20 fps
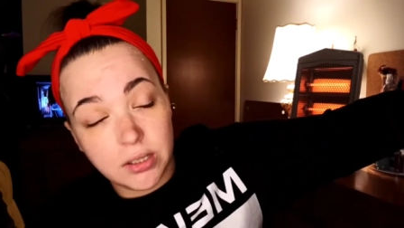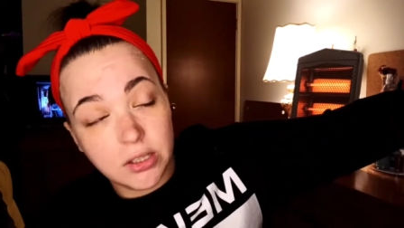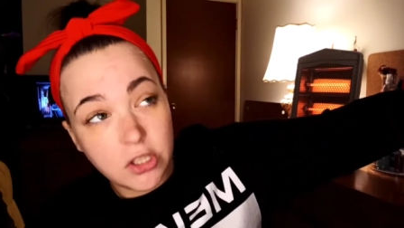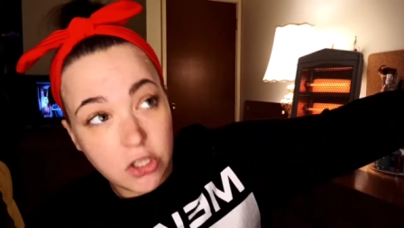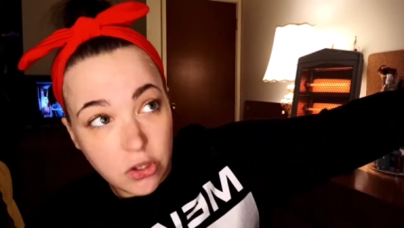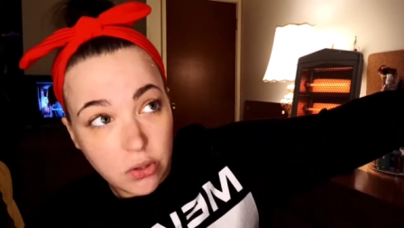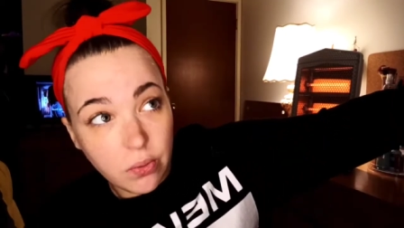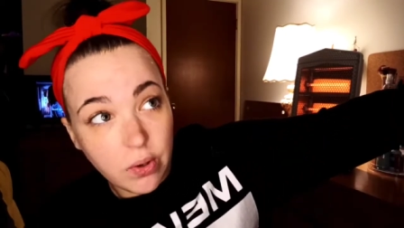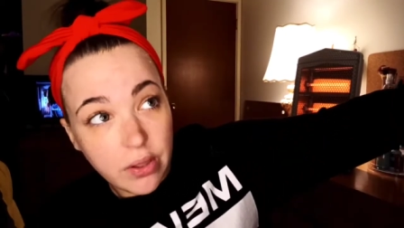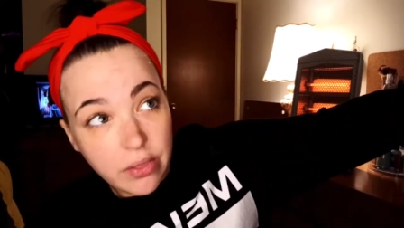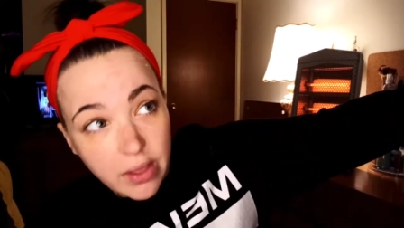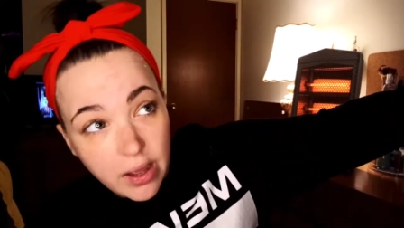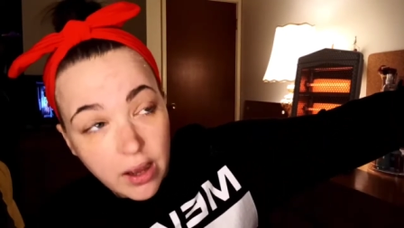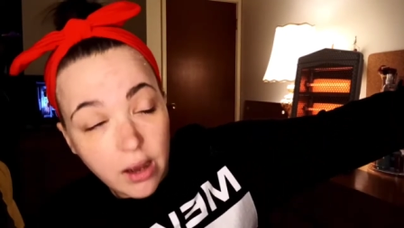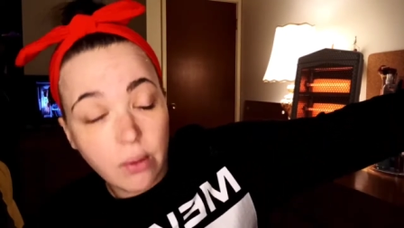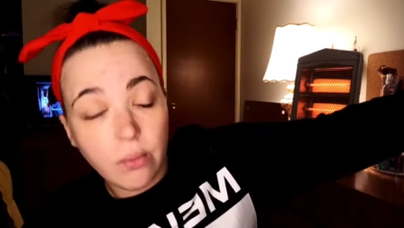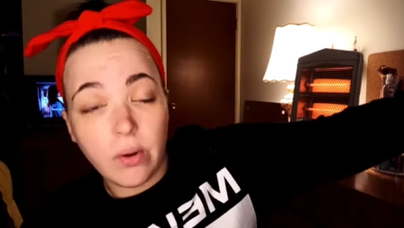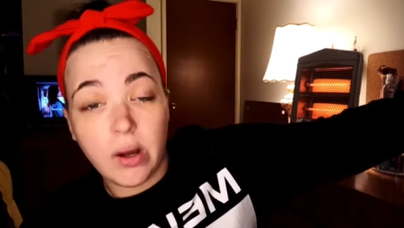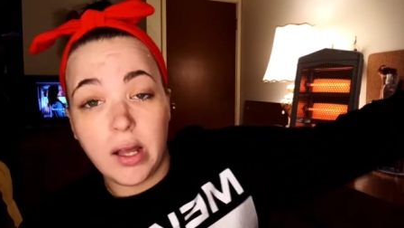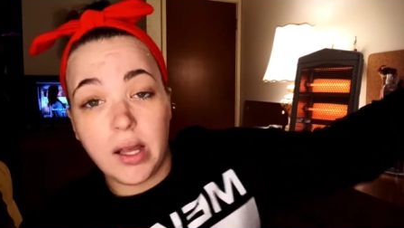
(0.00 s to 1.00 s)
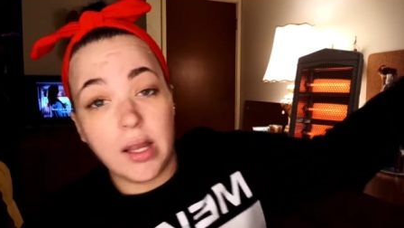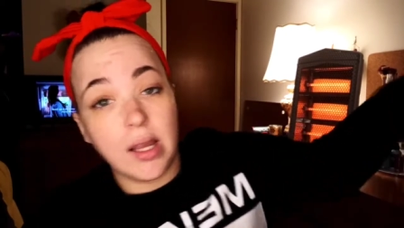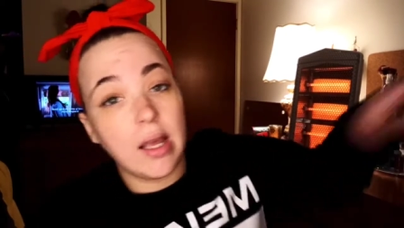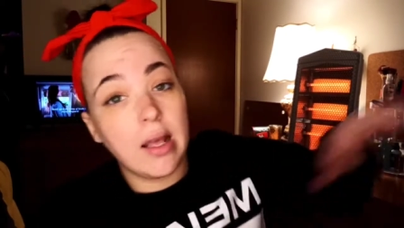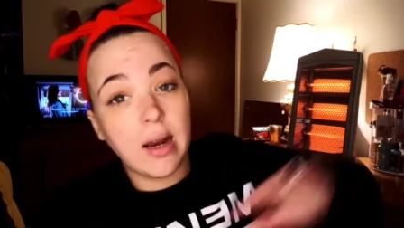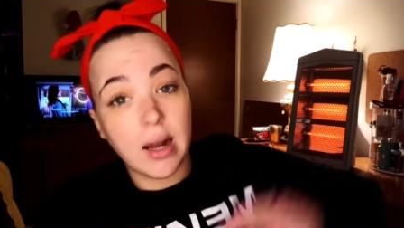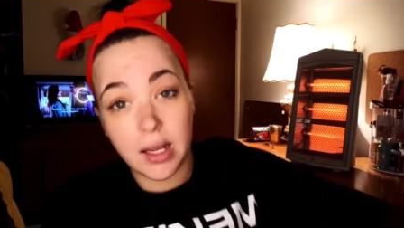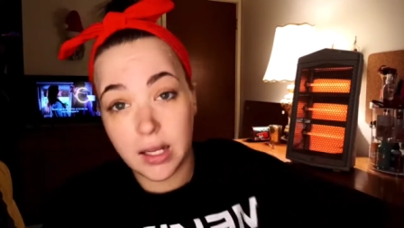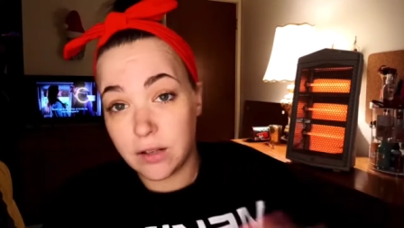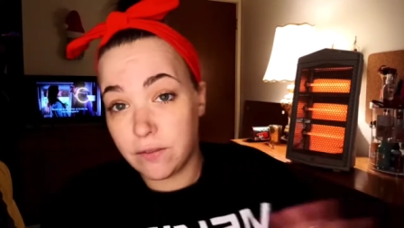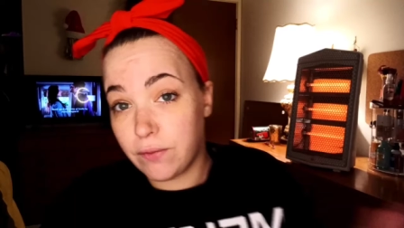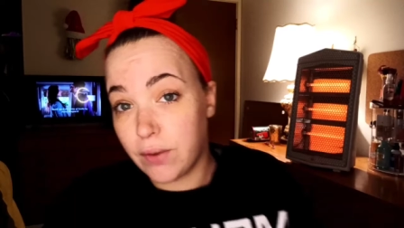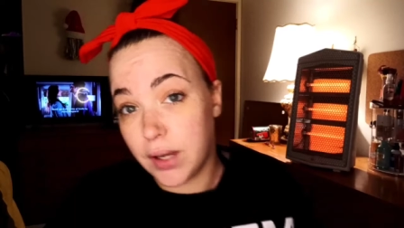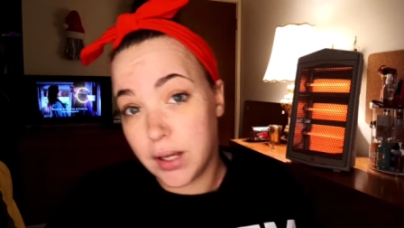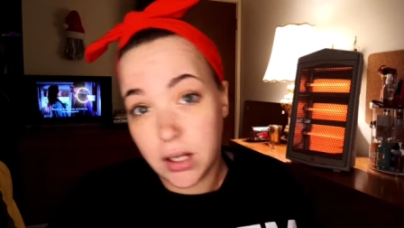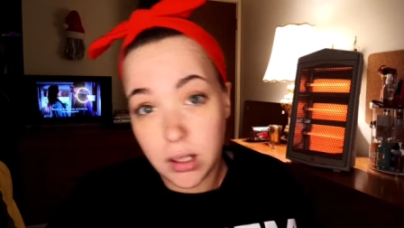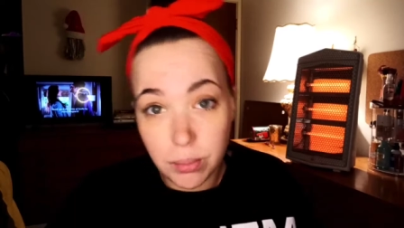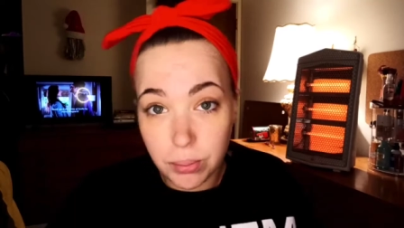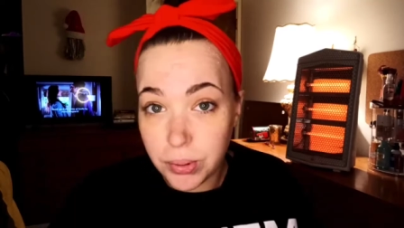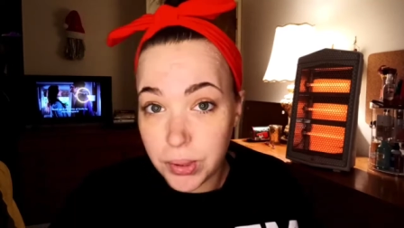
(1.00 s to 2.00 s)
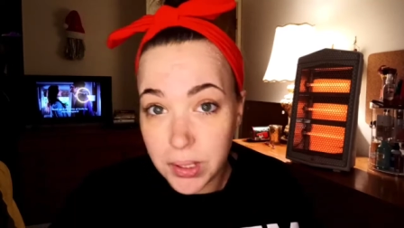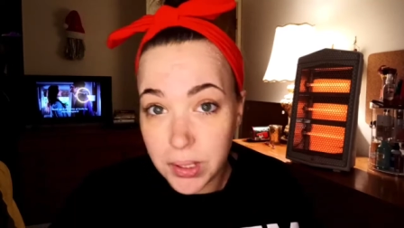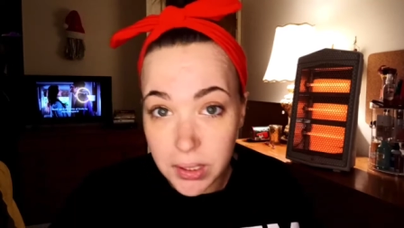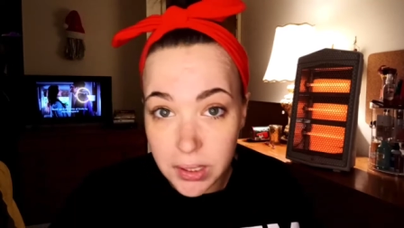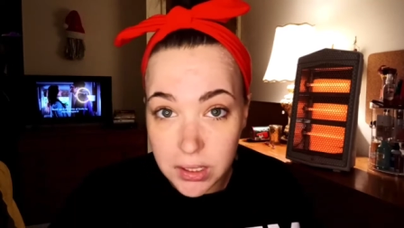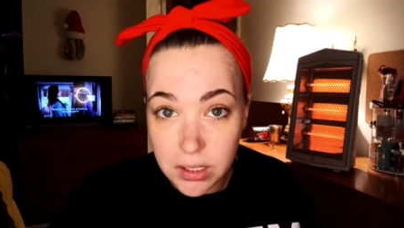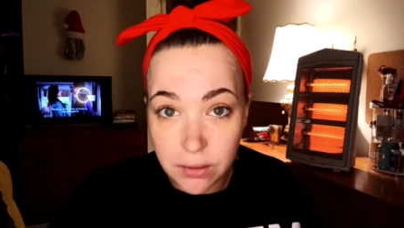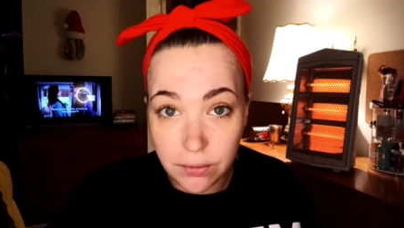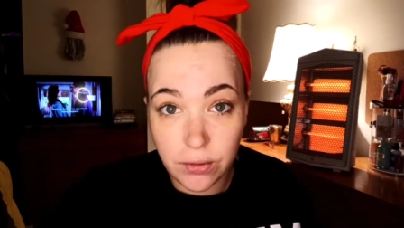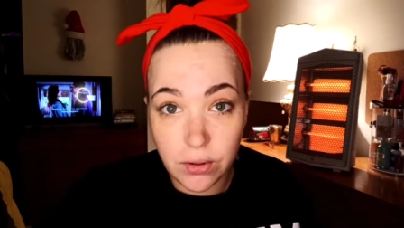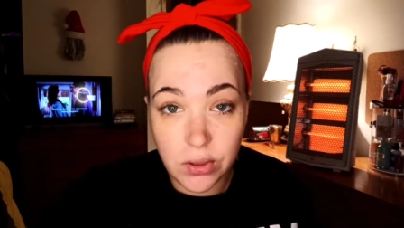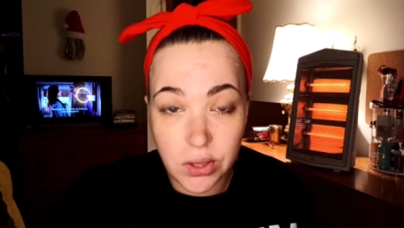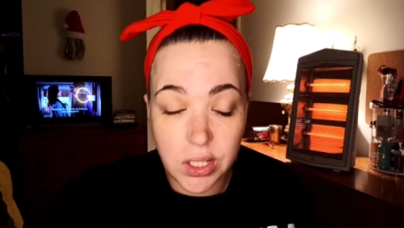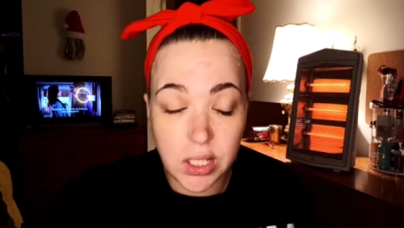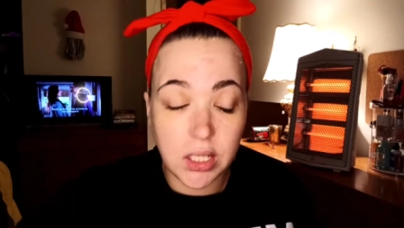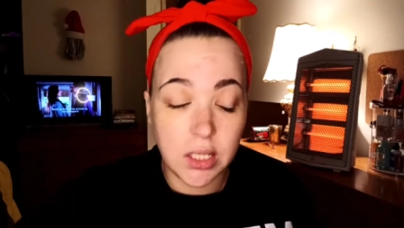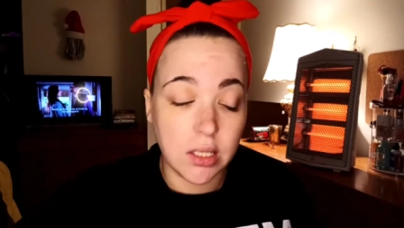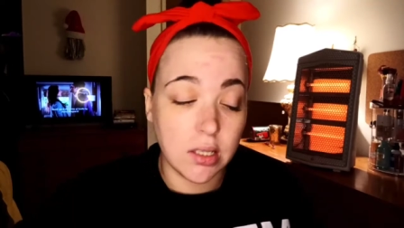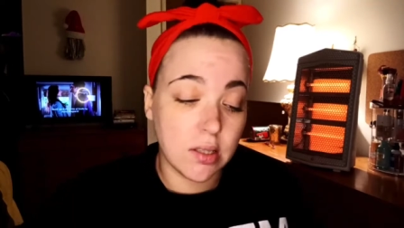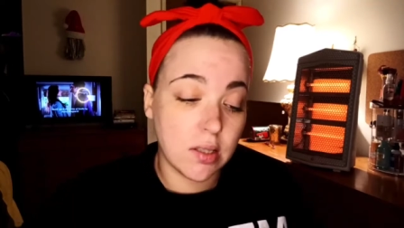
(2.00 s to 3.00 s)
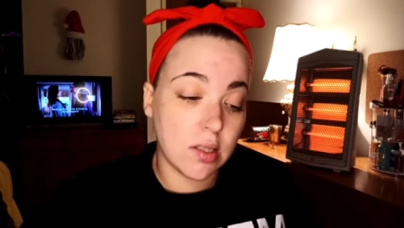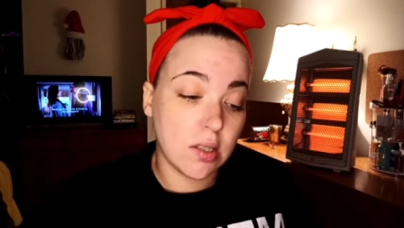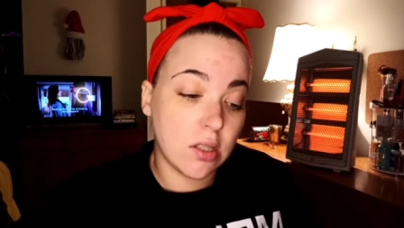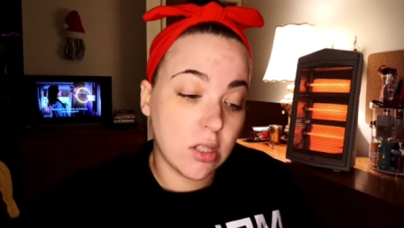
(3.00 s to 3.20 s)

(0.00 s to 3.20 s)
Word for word: to the one that way, and I can find completely different things.